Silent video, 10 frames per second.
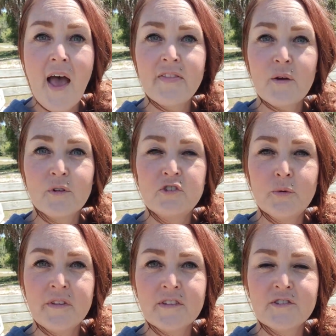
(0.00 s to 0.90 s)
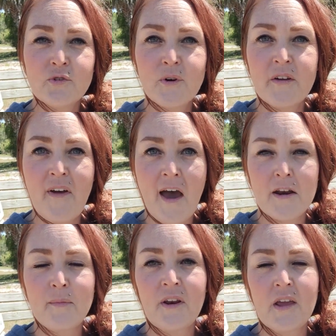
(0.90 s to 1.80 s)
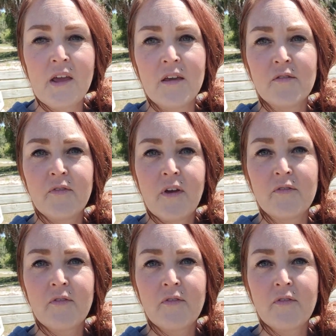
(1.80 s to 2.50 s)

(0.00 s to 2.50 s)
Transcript: And they were doing the story of Adam and Eve,